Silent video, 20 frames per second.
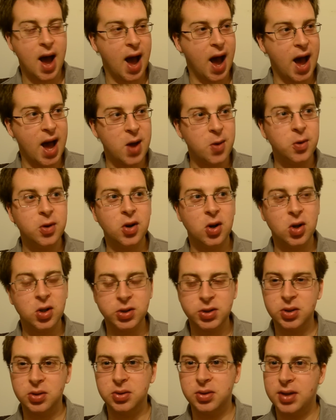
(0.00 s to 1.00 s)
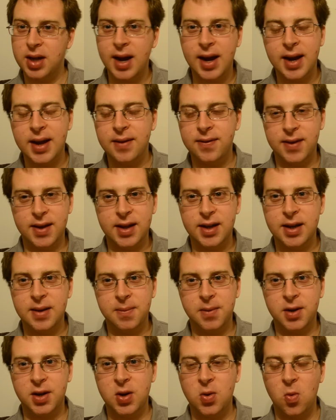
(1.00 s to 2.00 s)
I would also die if
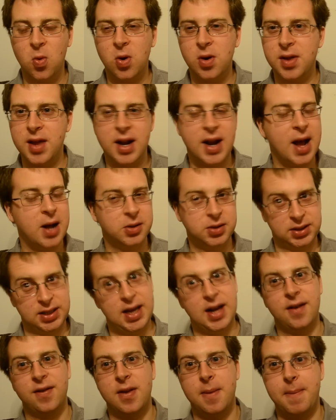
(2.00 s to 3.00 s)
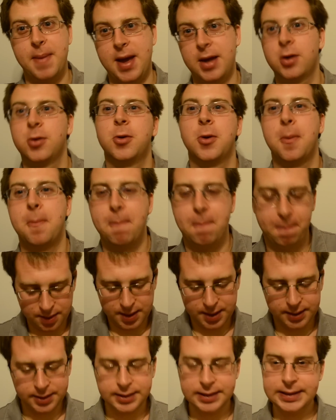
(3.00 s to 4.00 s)
anybody wore that outside of the bedroom.
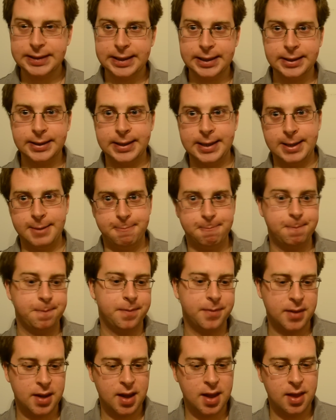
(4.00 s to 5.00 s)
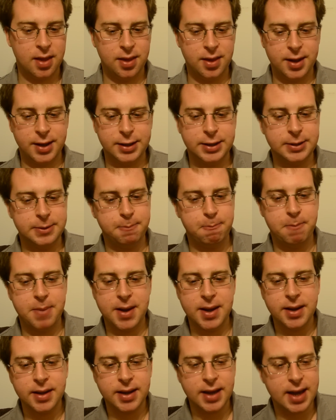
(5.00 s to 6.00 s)
Then Sydney, this
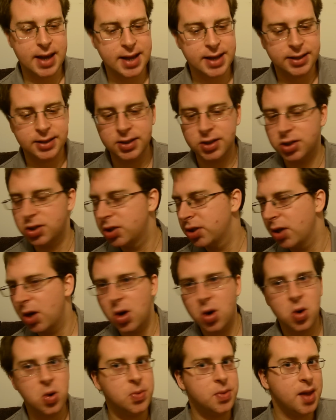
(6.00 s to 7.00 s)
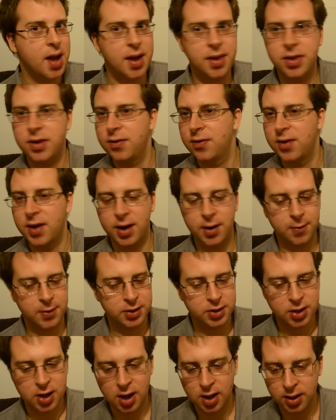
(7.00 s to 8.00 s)
pink is so not the
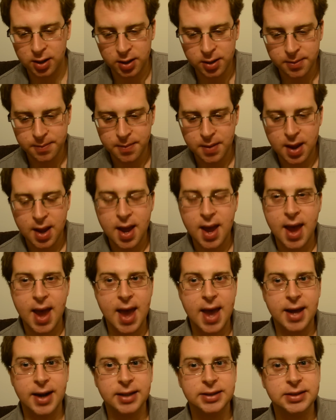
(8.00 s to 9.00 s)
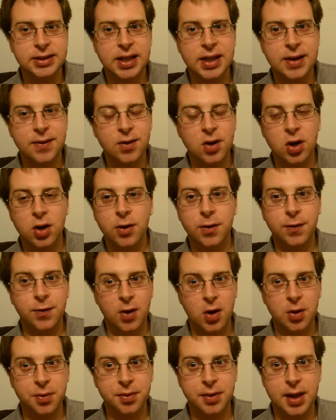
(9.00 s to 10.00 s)
fragrance color, and it's not even her
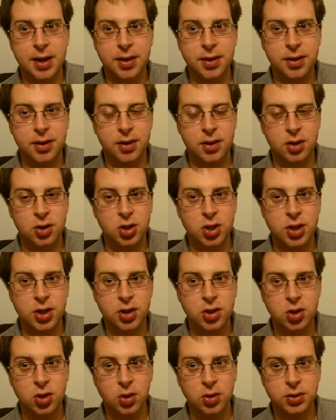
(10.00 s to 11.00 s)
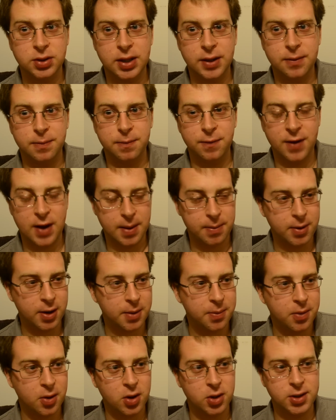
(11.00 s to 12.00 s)
fault that she chose that
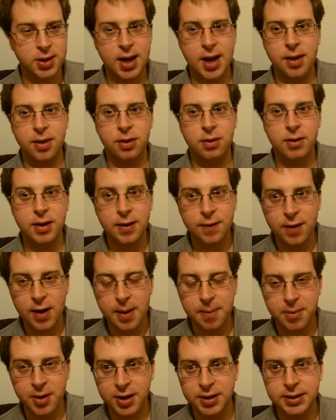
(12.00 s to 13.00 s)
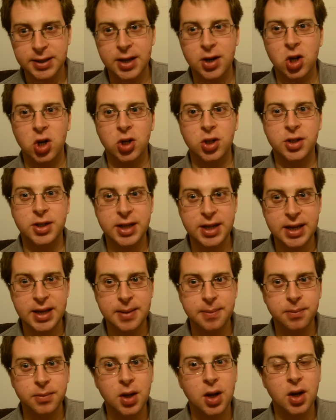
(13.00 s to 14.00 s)
fabric, because she had 3 fabrics and her
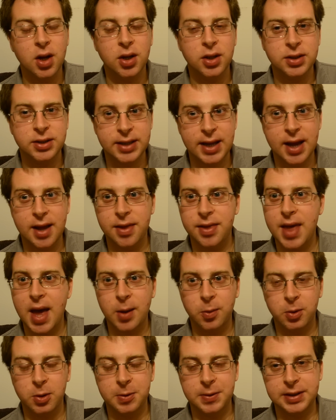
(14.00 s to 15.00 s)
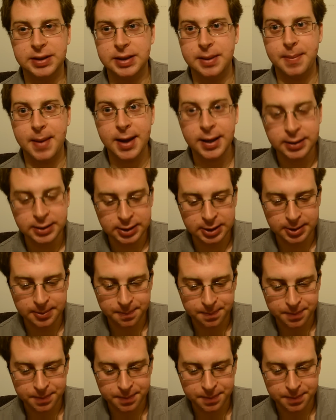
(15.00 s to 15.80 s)
team said that one was the best.